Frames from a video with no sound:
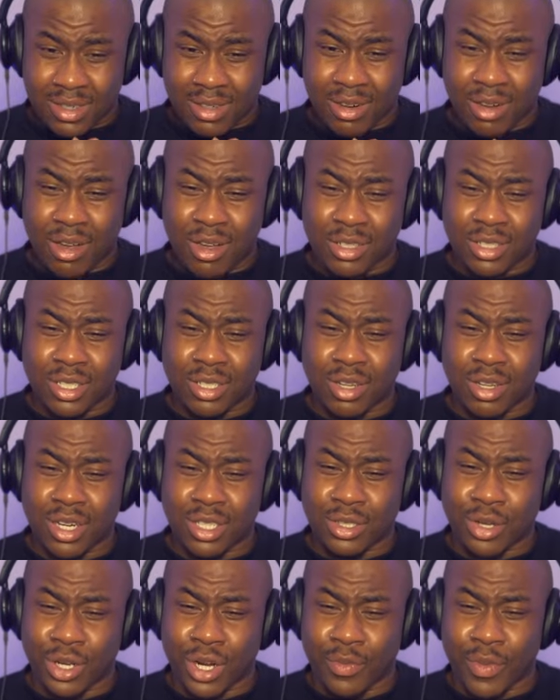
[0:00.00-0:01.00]
Oh, she's gonna
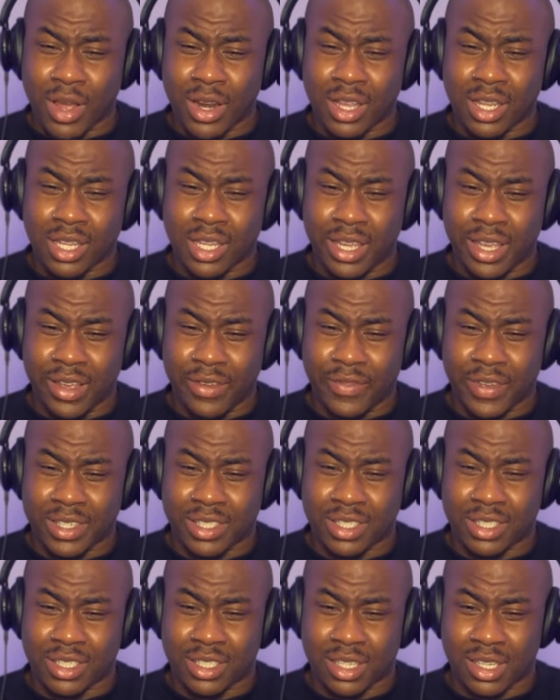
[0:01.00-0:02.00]
turn around and leave,
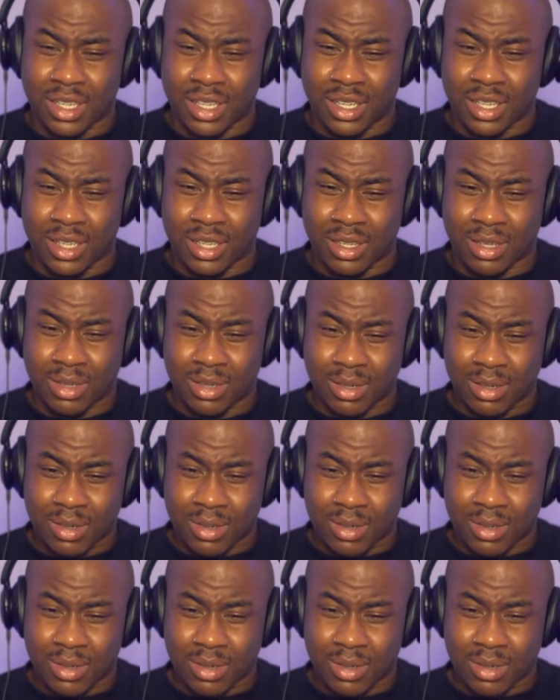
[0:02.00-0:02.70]
isn't she?